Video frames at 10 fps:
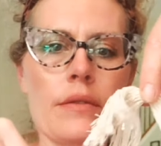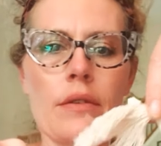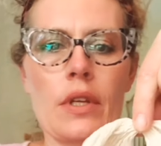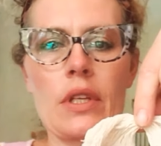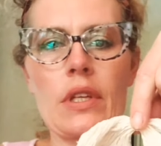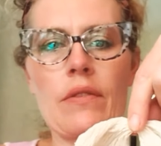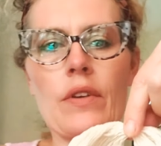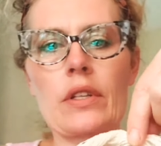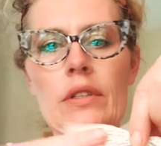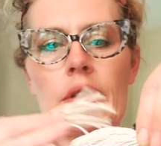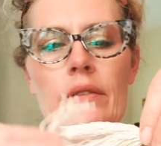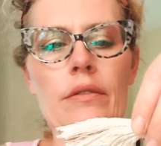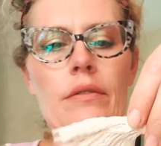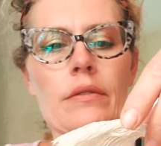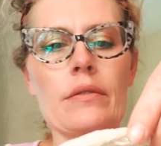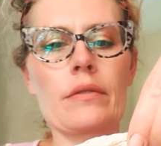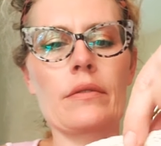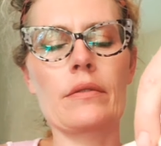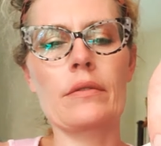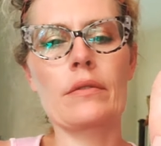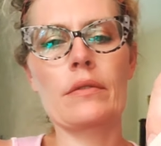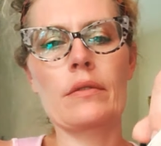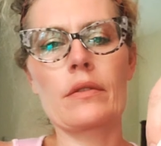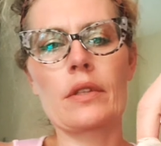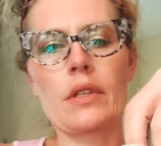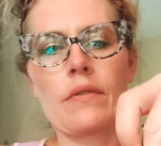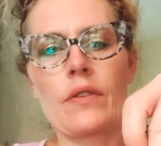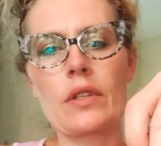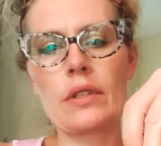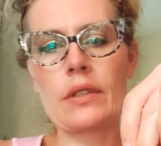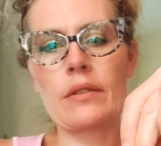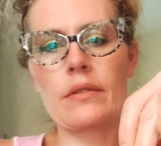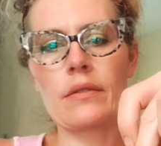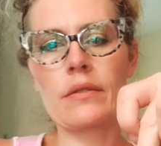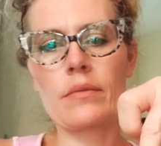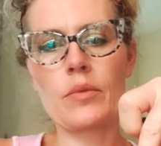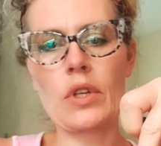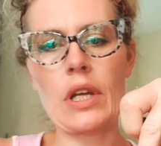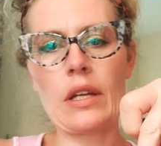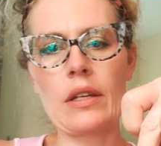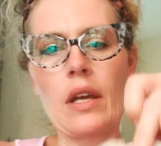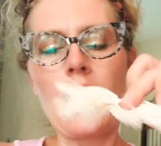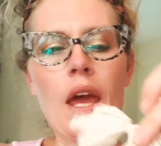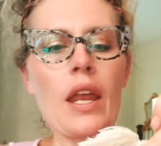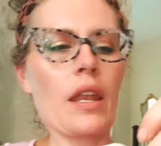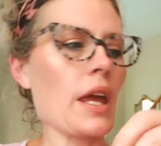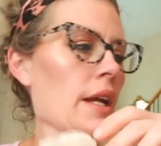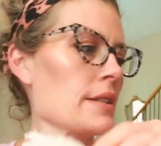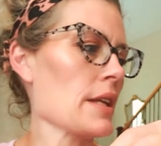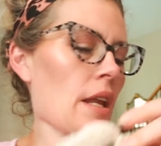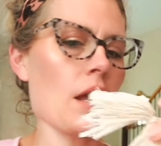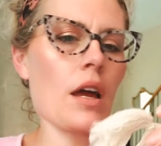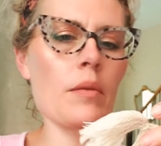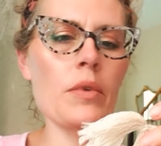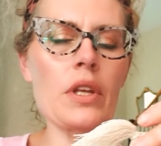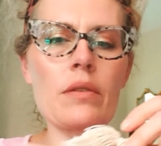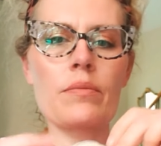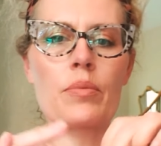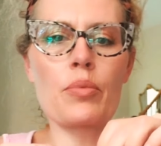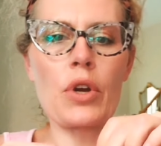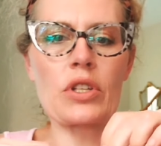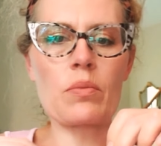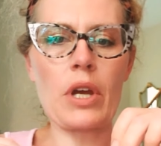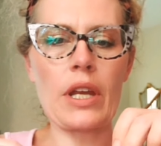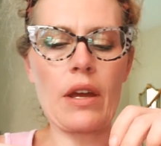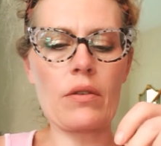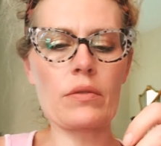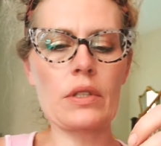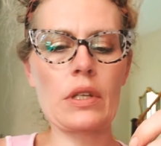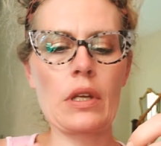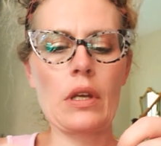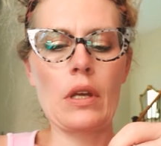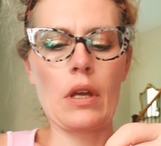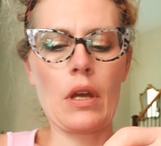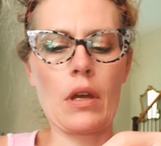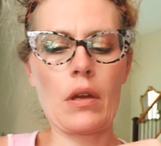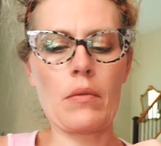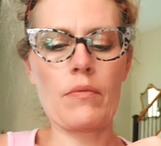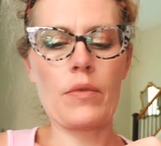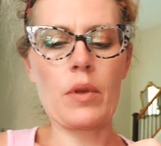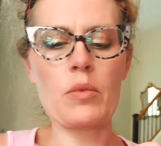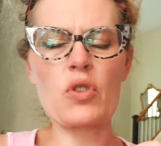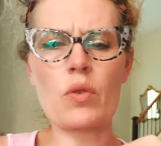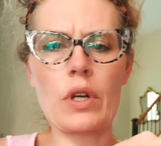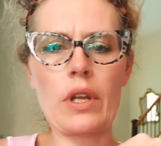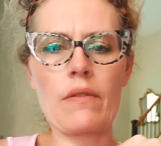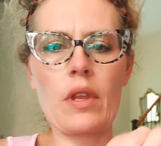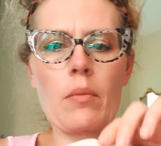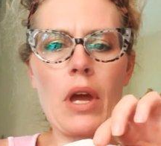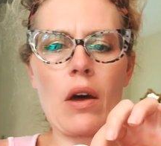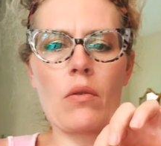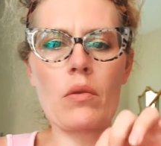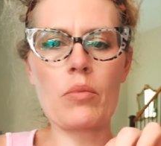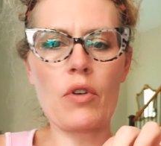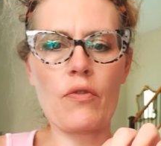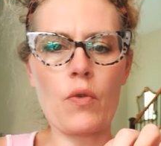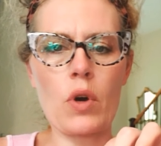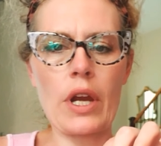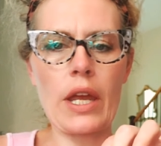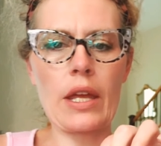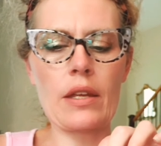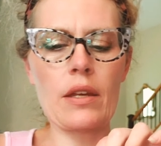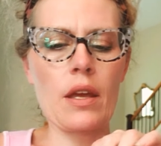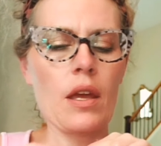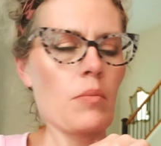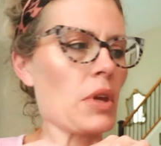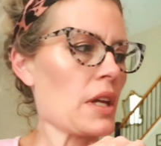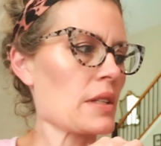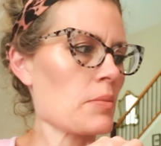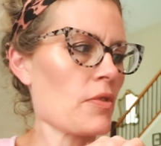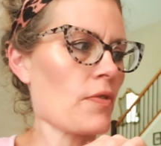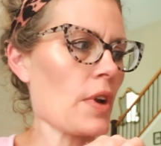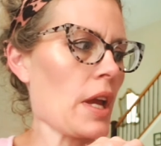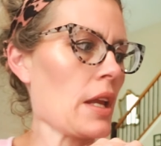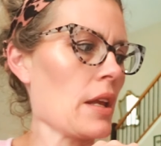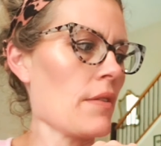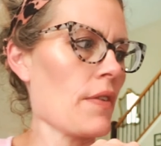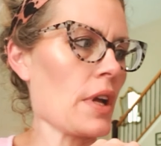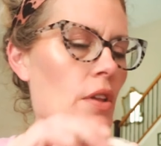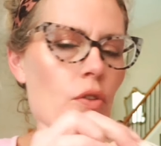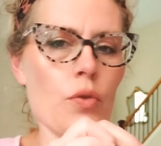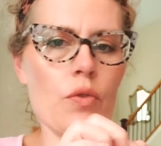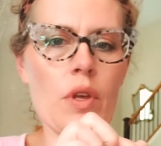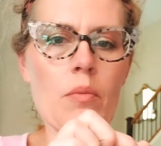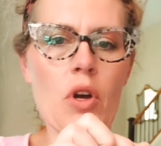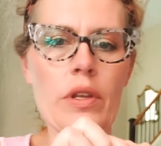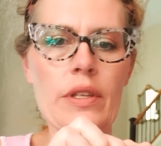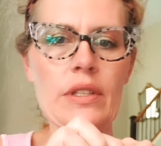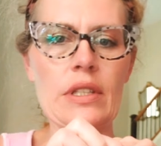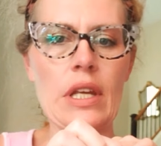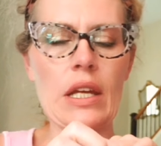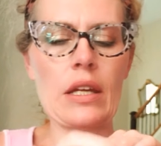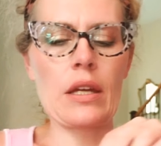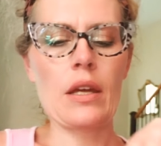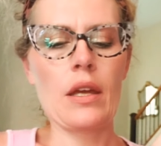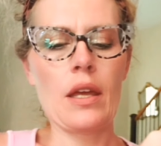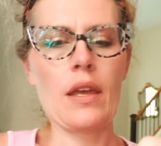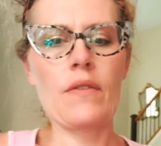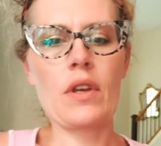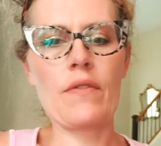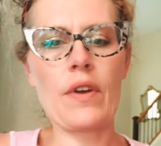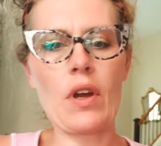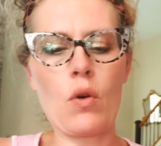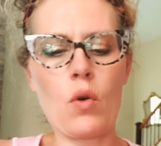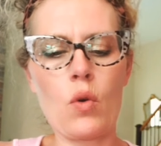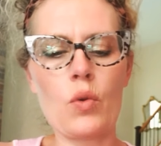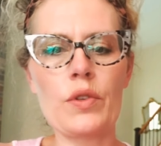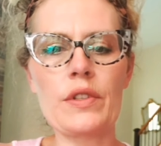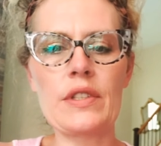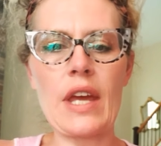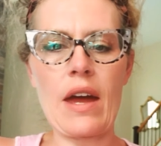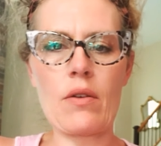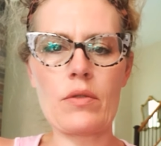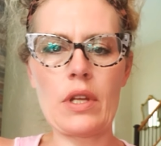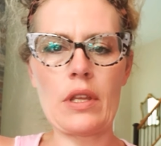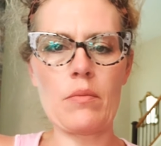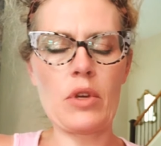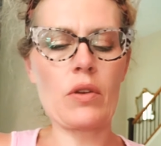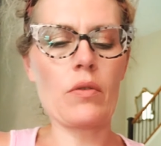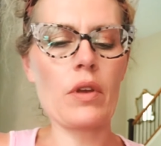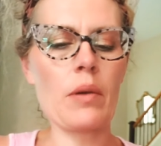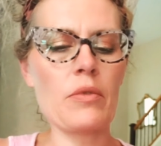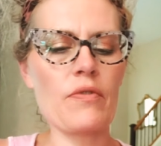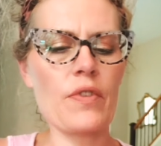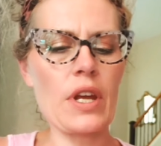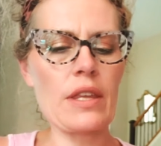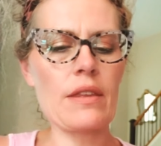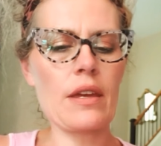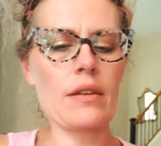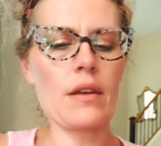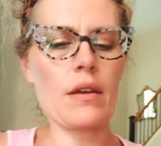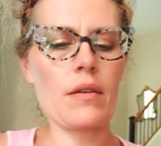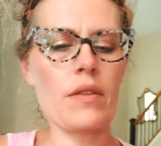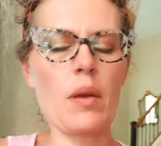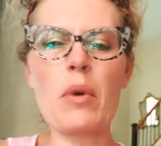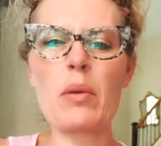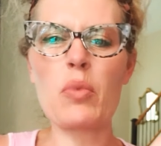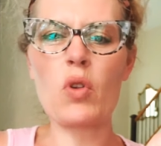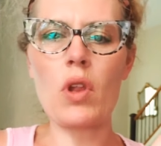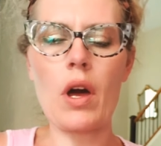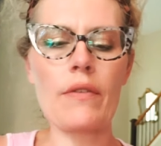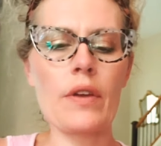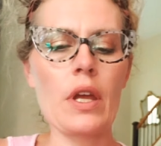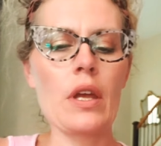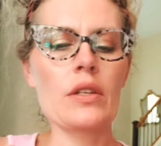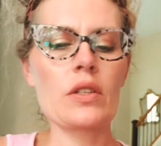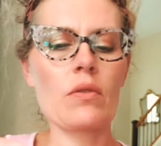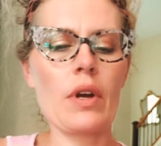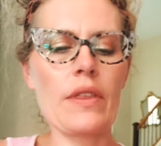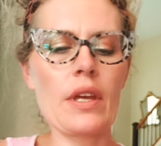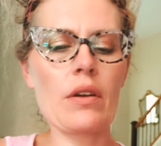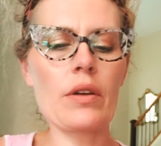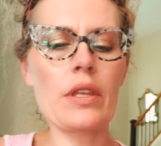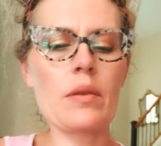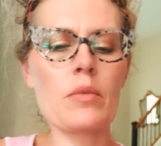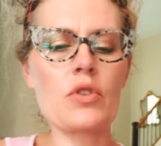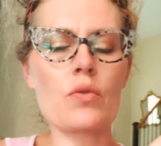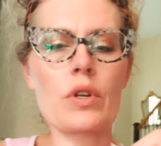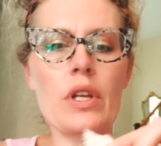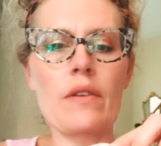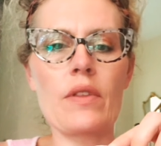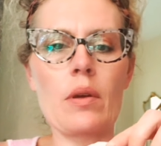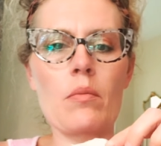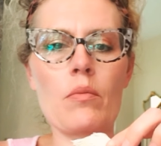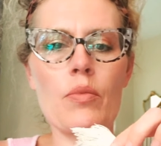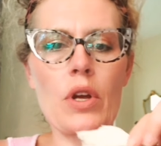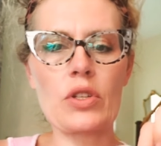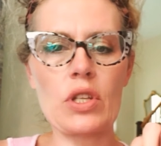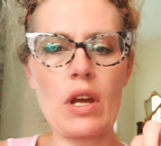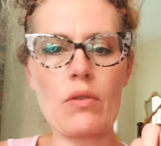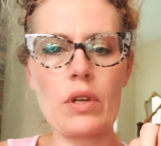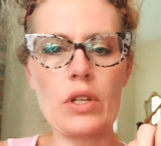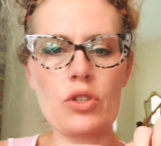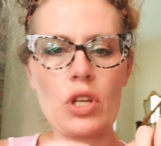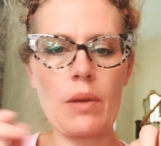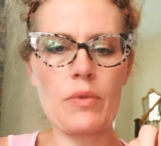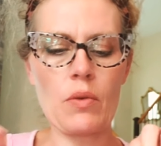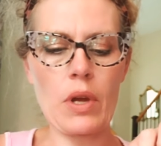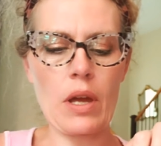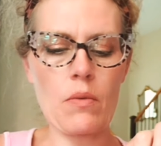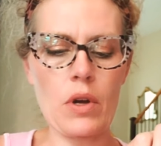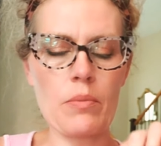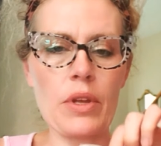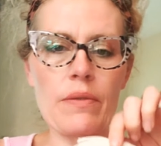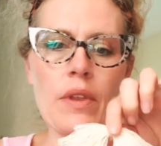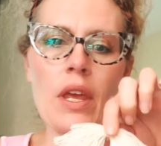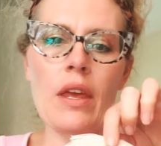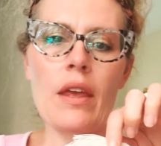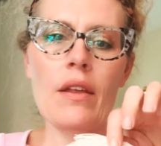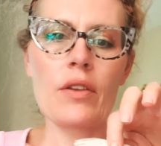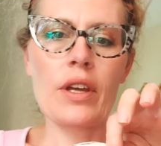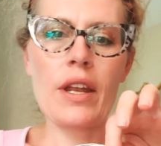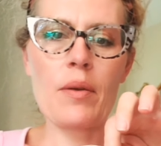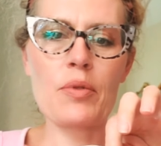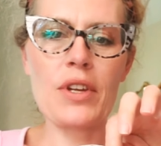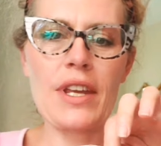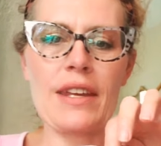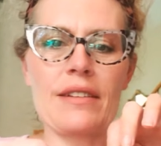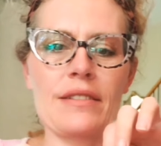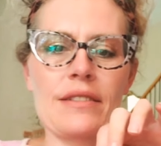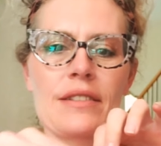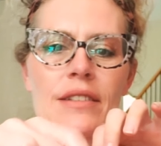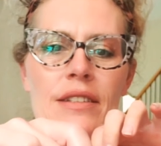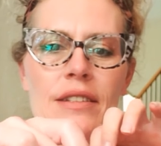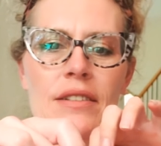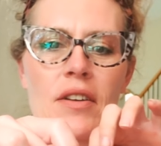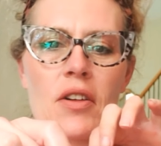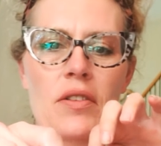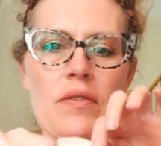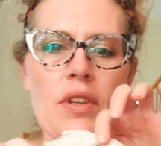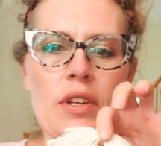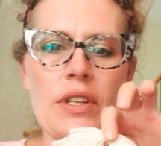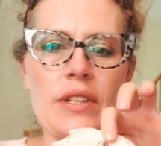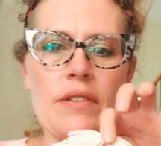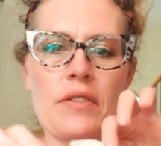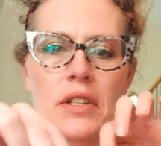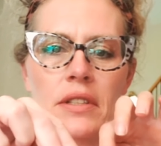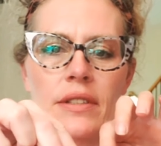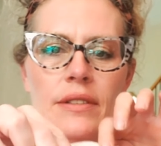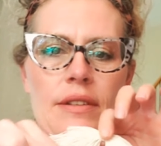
Look at the difference. The difference. Pretty. And like I said, I'm going to brush mine out, the majority of them out beforehand, because I'm afraid if I glue them on the stick, even if I hold down in the middle, I'm afraid that they might pull off. So I think I'll get the majority of them brushed out and shaped the way I want. But look at how pretty. All of them, look at the difference.